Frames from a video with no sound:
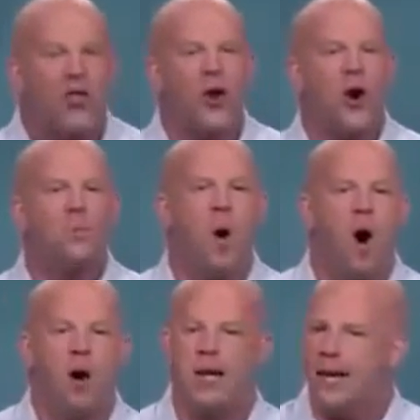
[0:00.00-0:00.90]
Third
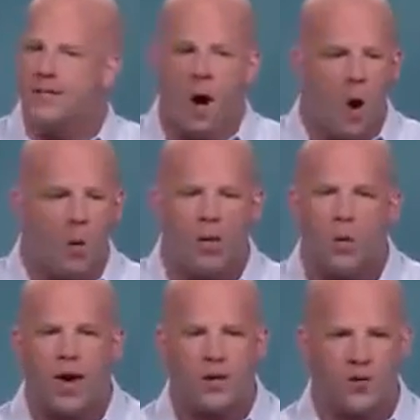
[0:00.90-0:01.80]
party is the only
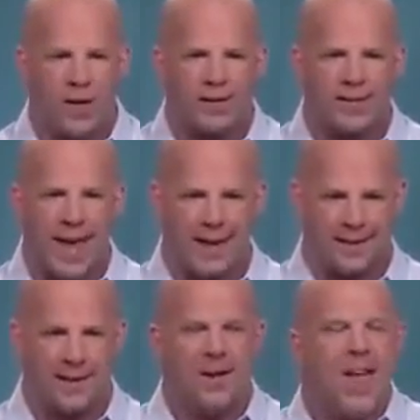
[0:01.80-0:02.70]
way you fix that.
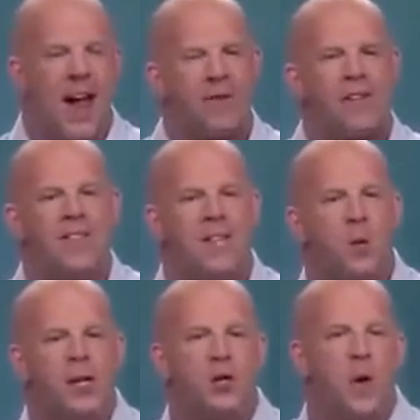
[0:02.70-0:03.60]
Everything that
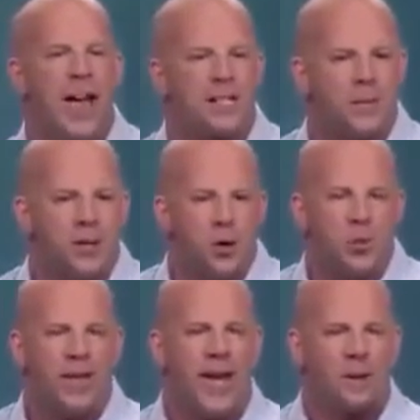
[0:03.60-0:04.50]
we do has to be
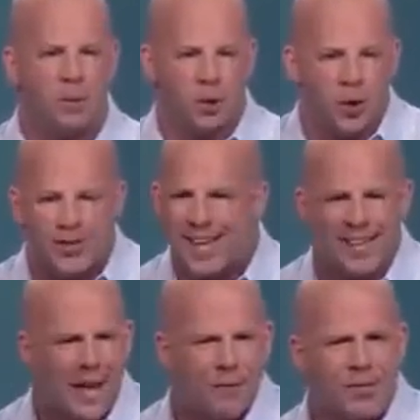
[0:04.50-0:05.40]
duplicatable. 10
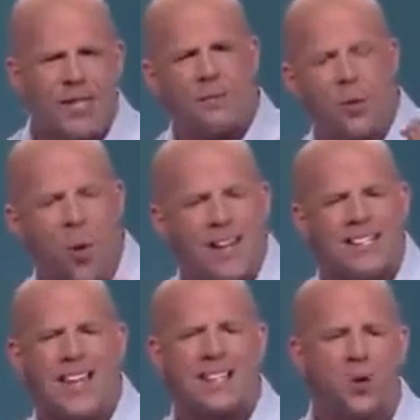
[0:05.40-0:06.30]
levels deep, 20
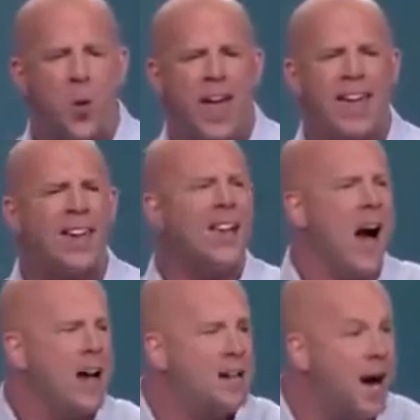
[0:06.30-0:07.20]
states away.
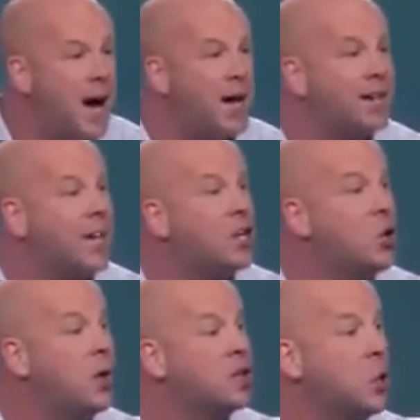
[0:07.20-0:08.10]
A dud can
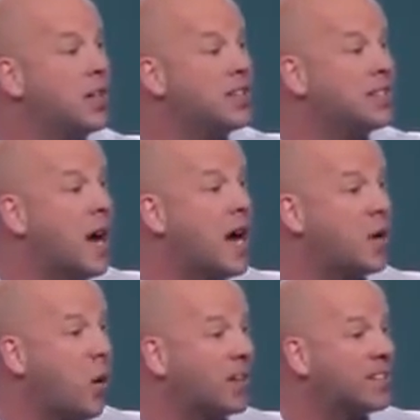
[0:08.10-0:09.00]
do it to a stud
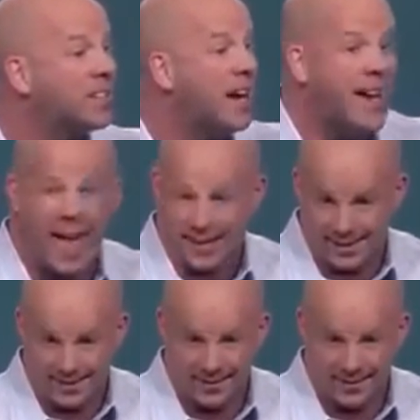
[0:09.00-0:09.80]
or a studette.